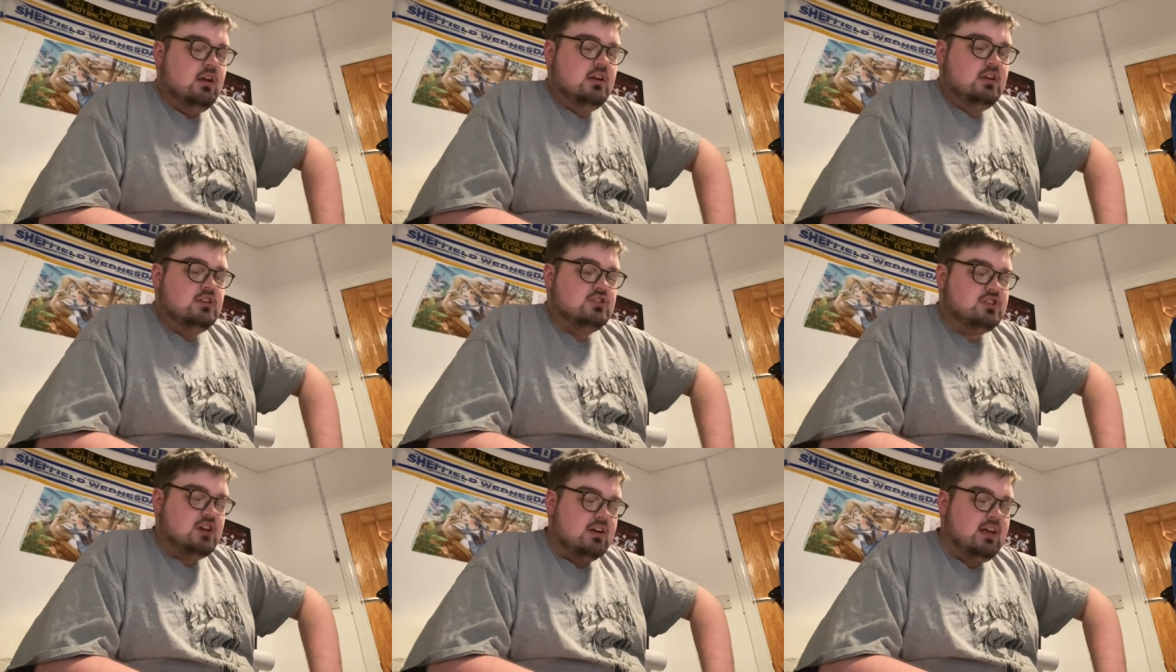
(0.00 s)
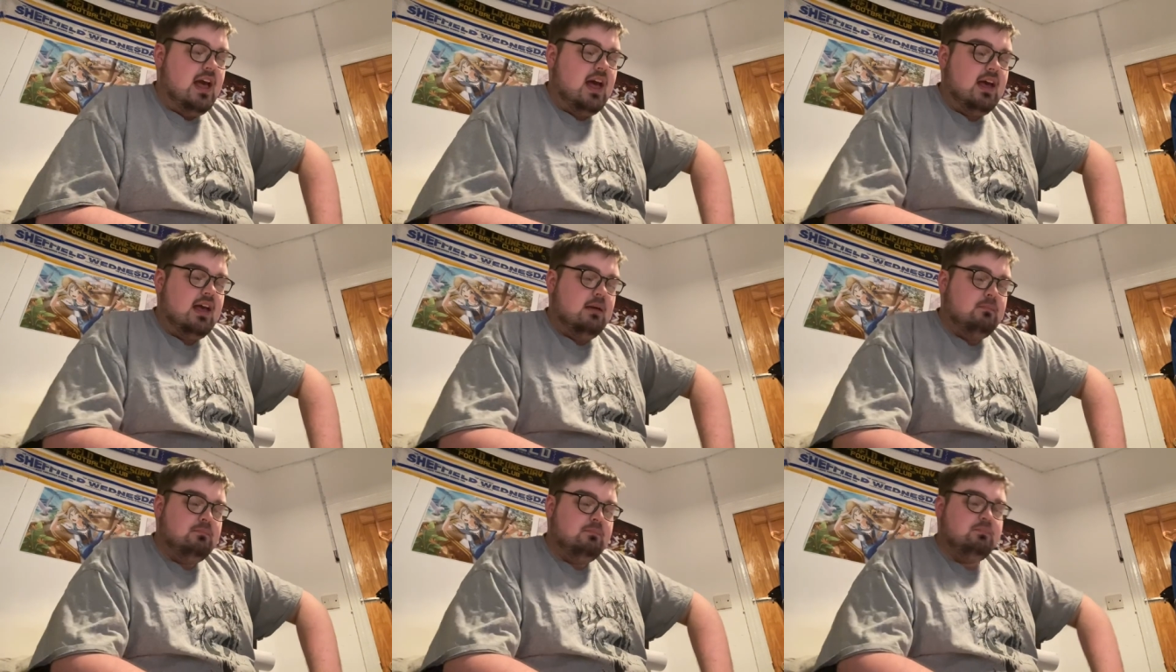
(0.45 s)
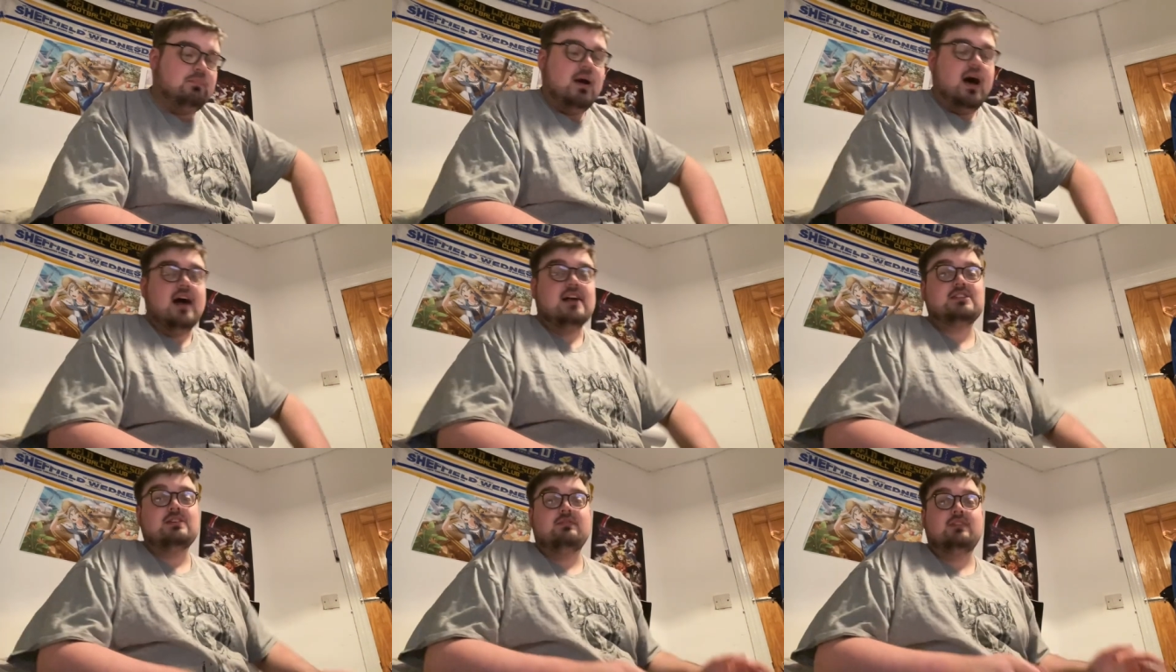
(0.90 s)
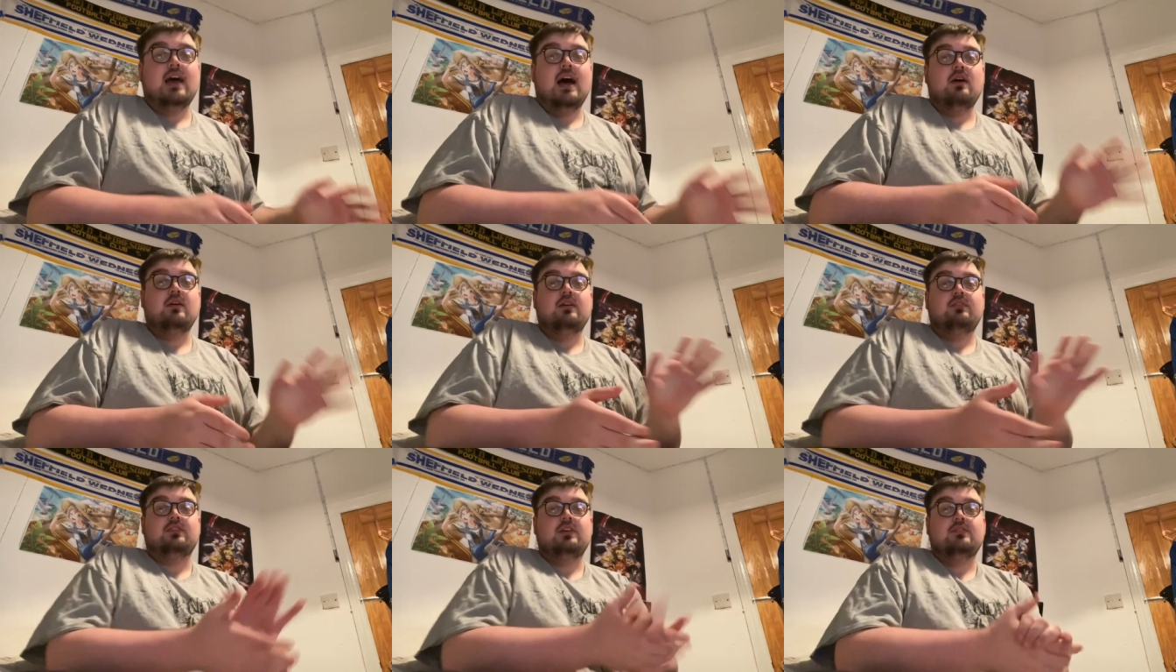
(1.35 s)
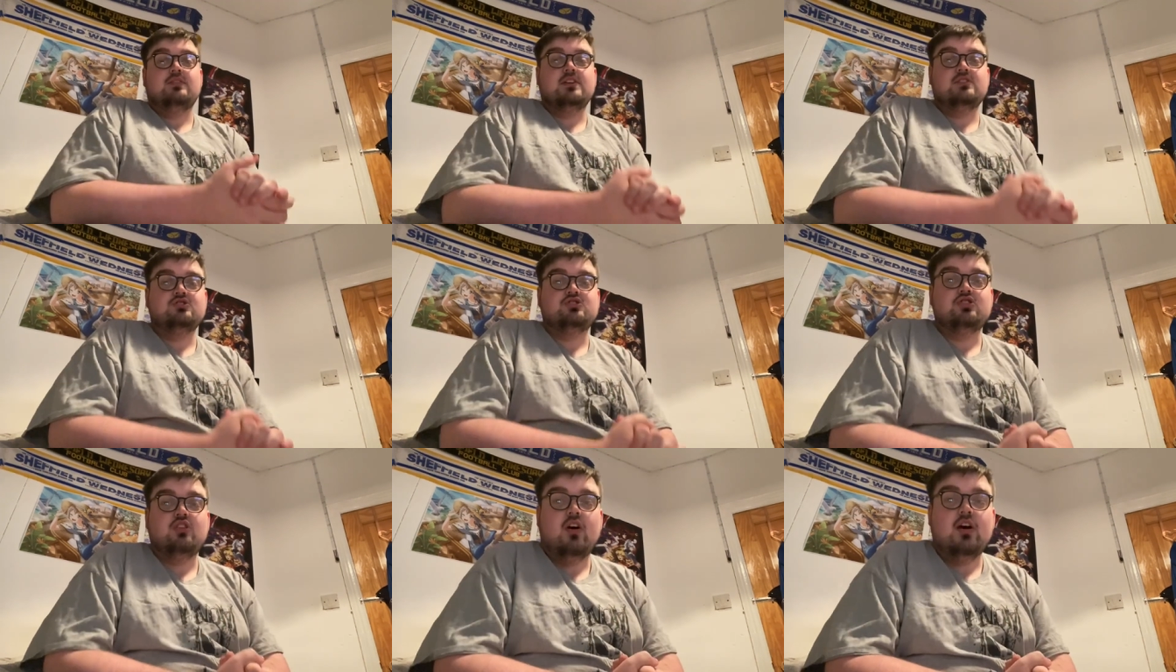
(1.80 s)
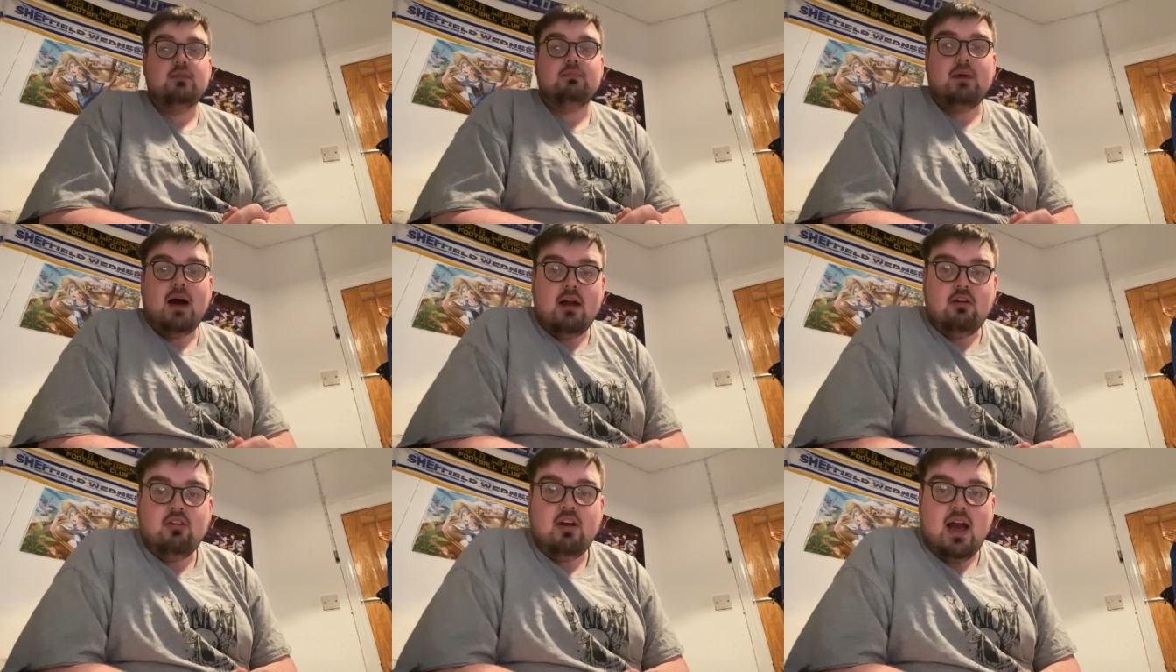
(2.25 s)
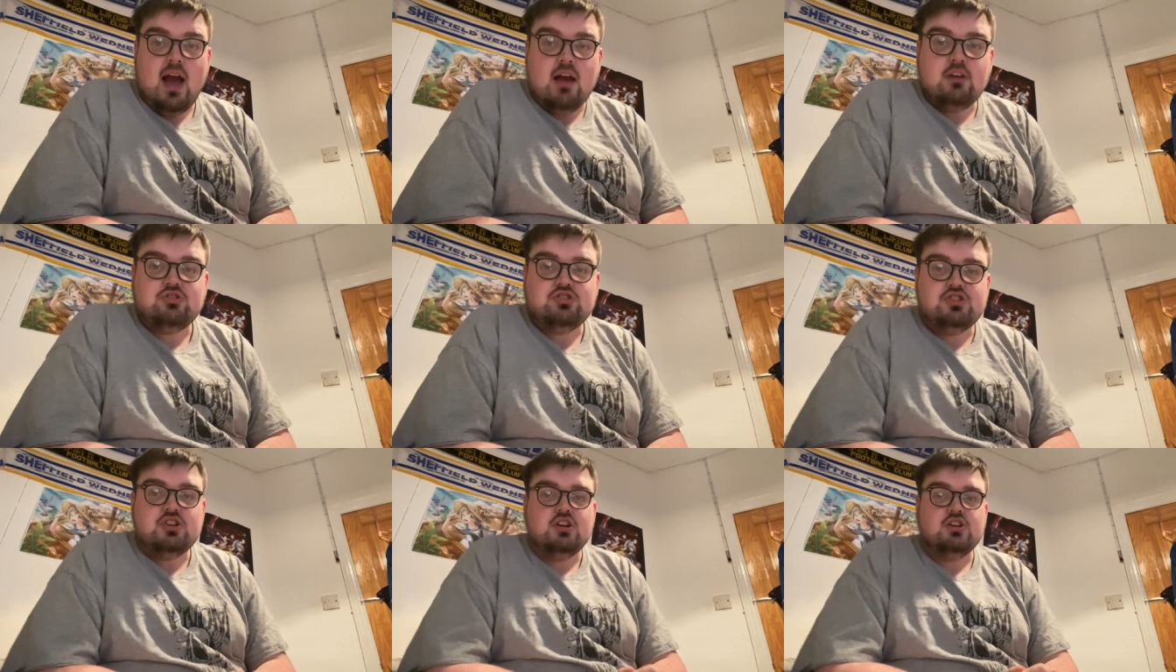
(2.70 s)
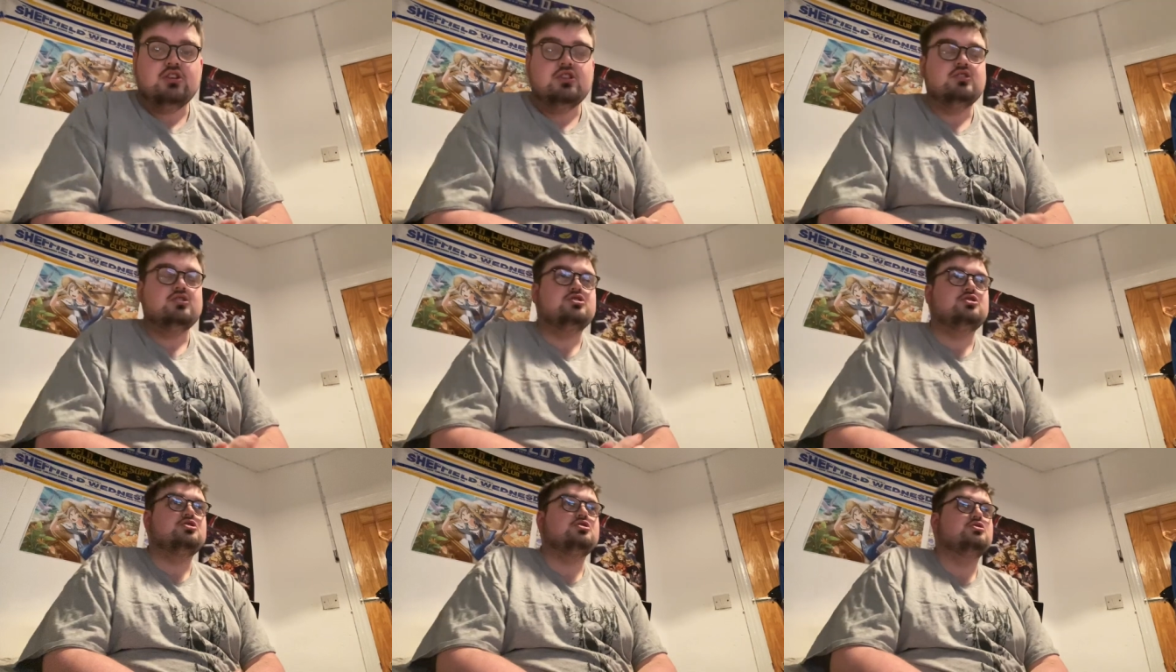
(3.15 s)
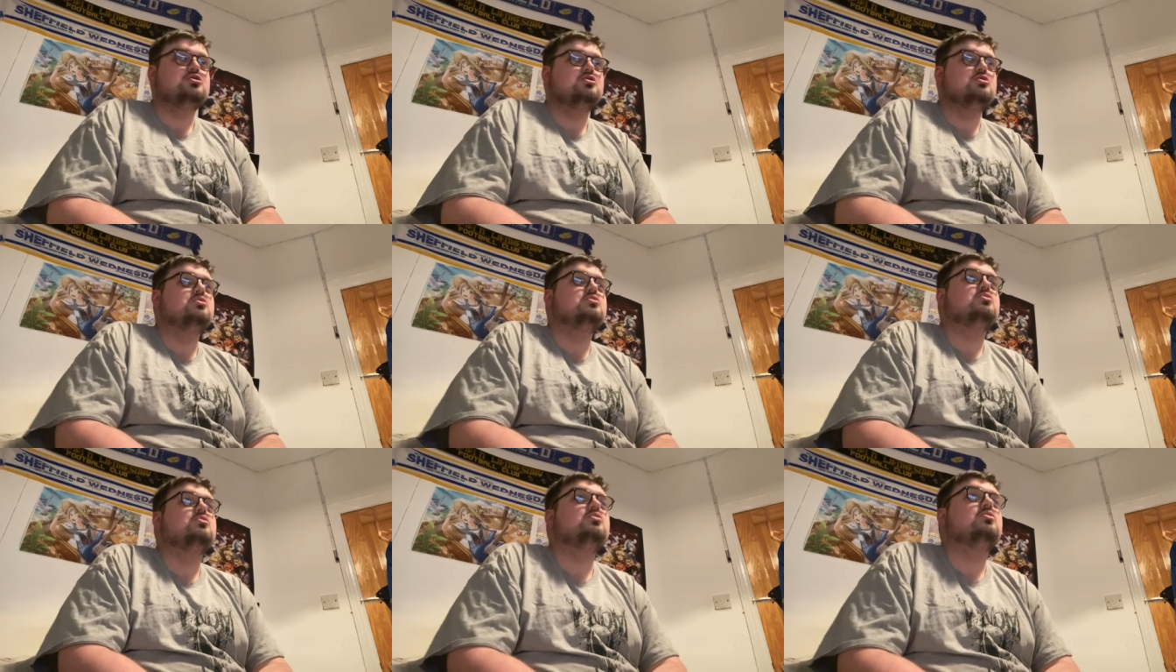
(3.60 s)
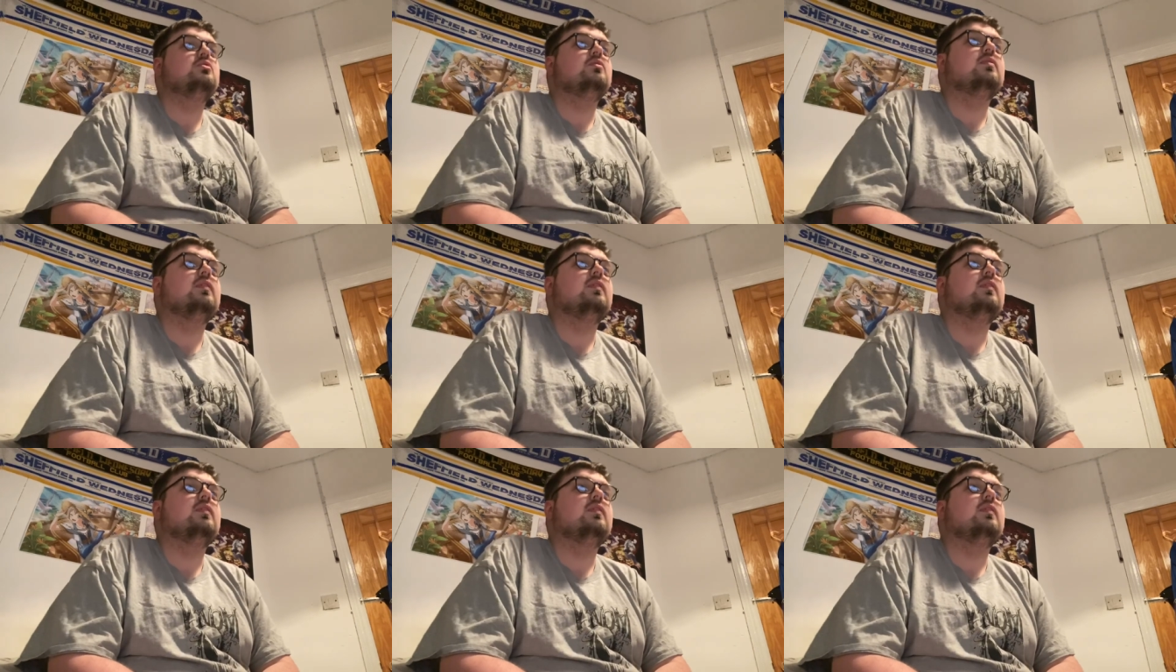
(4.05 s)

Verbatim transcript: So yeah, but as of now, if you've enjoyed my reaction to